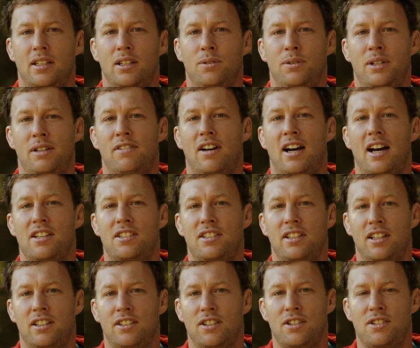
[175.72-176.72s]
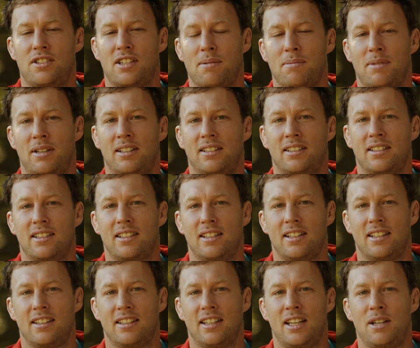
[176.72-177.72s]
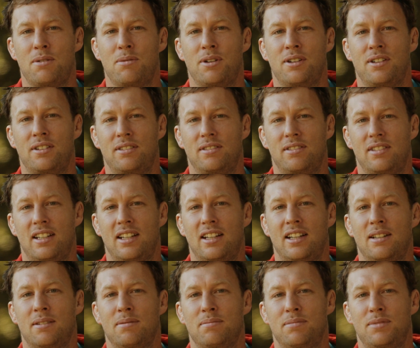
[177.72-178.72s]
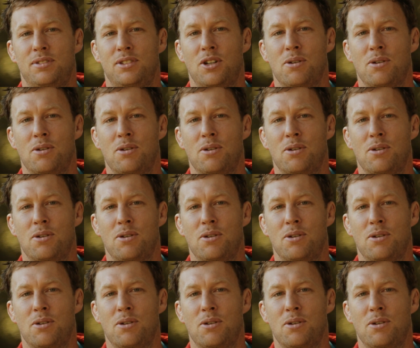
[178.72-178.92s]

He'll never ask you to do something that he wouldn't um, do